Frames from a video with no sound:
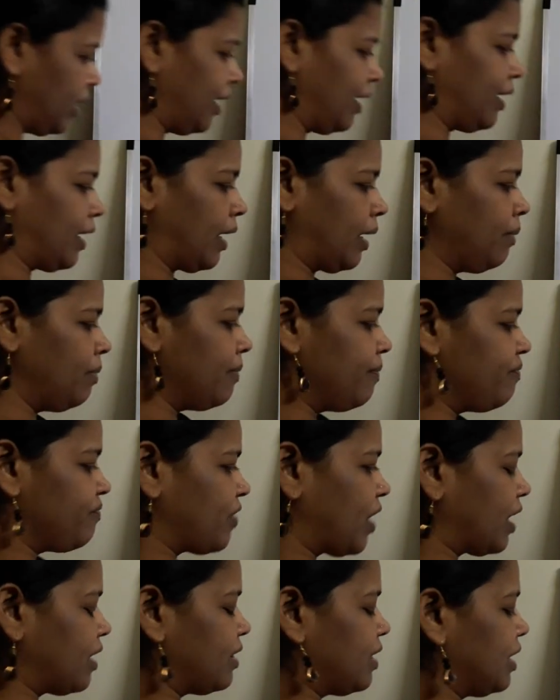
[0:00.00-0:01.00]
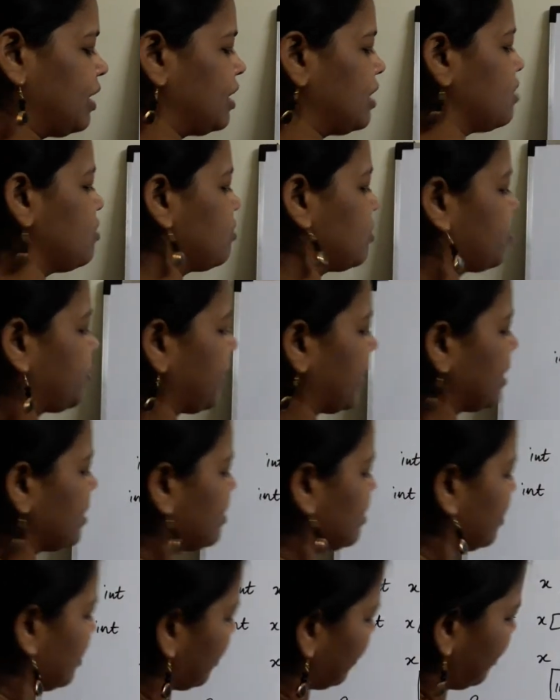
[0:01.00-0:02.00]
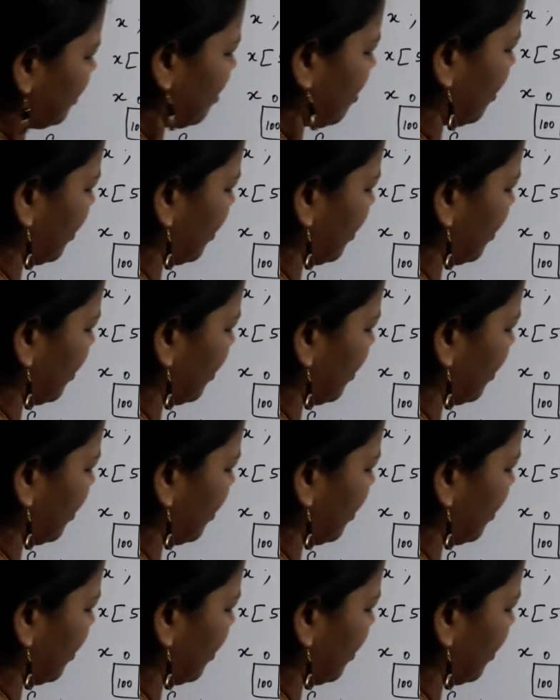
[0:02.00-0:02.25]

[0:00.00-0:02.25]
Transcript: type and then leave space here or